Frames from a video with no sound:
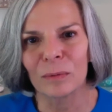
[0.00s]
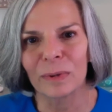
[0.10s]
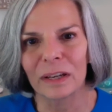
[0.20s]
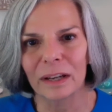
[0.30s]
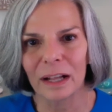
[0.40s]
be
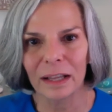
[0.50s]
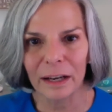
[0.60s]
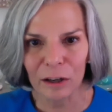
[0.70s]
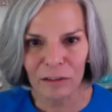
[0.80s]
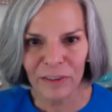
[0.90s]
a
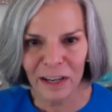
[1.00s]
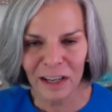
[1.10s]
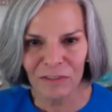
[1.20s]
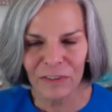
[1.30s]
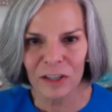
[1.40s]

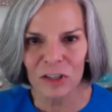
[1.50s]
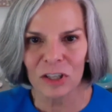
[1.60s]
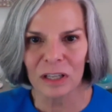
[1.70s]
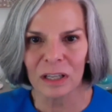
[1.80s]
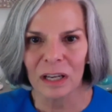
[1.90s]
clarifying
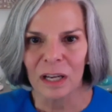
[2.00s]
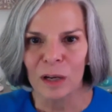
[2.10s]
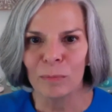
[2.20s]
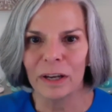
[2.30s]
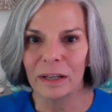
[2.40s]
function,
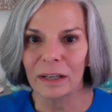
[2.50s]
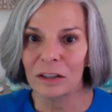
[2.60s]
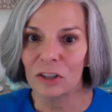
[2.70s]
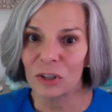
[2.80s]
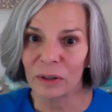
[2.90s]
but in the
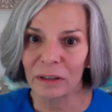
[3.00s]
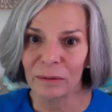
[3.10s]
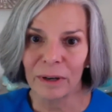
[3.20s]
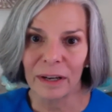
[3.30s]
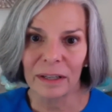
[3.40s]
short
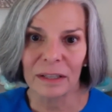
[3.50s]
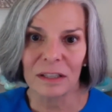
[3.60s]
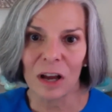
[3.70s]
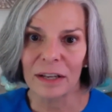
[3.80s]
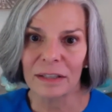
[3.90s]
run, it's
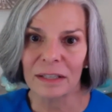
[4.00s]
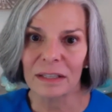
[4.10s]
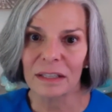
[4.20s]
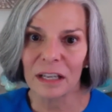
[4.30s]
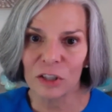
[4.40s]
causing
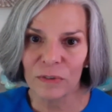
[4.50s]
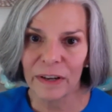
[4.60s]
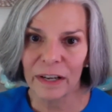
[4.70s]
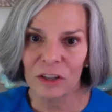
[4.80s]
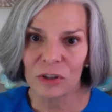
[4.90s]
such
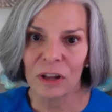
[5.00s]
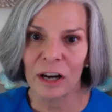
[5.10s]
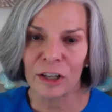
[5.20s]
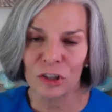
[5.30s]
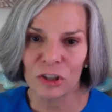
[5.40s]
financial
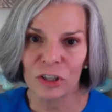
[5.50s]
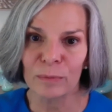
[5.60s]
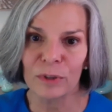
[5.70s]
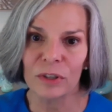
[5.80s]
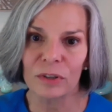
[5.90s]

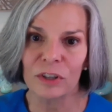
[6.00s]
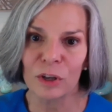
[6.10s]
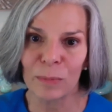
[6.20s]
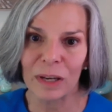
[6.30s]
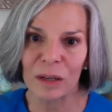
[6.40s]
hardships to so
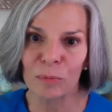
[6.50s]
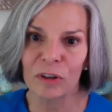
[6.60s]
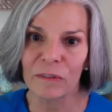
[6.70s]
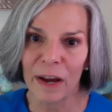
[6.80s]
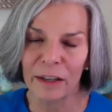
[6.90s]
many
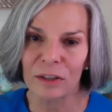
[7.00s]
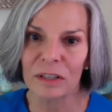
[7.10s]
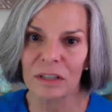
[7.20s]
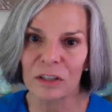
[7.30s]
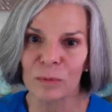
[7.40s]
providers
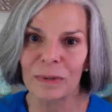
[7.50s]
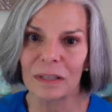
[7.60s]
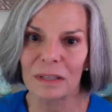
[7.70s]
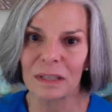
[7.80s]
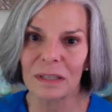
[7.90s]
and so many
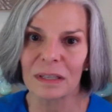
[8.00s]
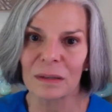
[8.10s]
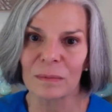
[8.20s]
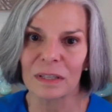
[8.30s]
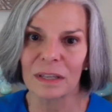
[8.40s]

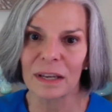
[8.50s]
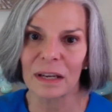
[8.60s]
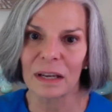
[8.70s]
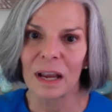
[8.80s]
systems that